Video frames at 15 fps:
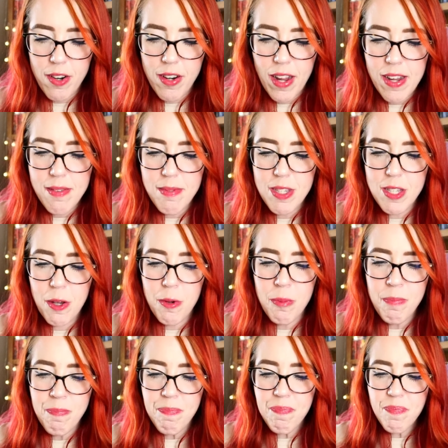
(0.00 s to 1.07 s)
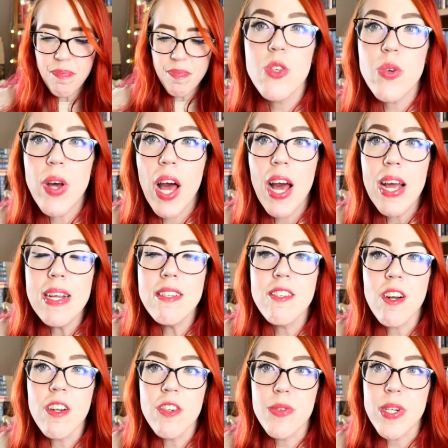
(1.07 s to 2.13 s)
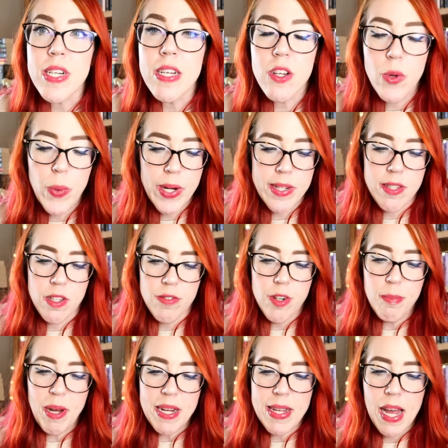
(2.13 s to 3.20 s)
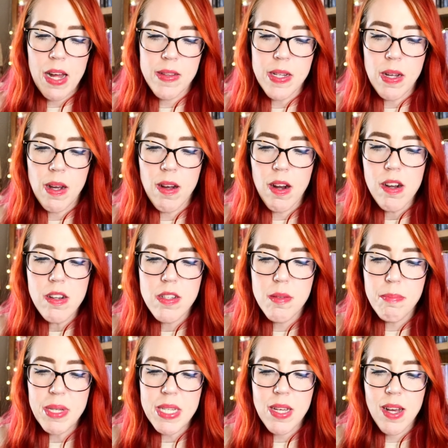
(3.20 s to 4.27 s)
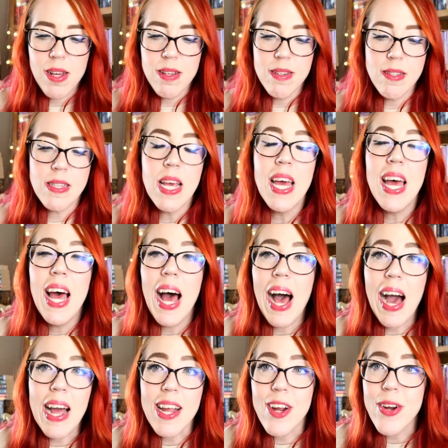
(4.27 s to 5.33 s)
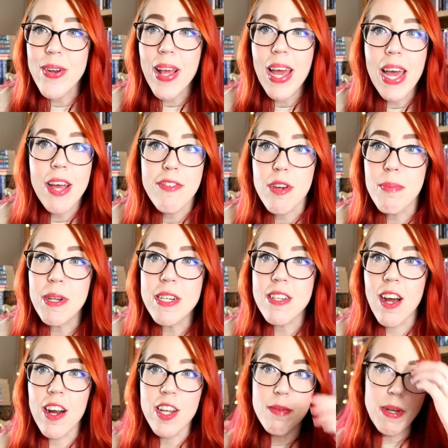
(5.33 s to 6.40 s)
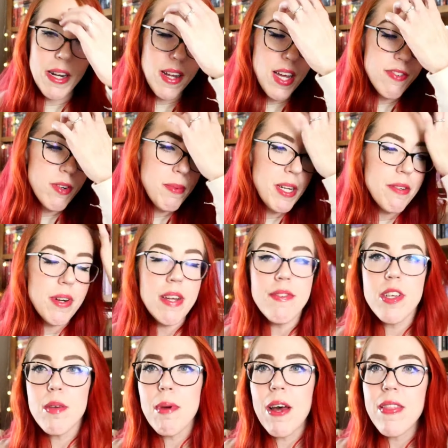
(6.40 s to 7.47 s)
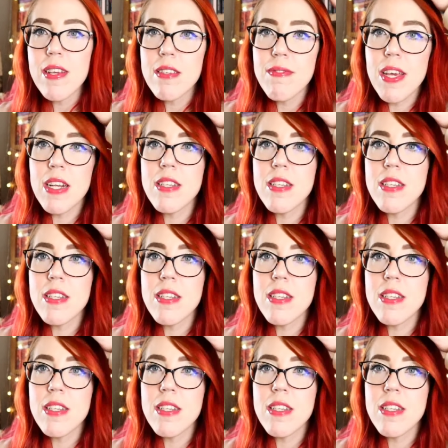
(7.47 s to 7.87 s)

All right, so I started reading Quicksilver by Callie Hart because I heard everybody talking about it, everybody raving about this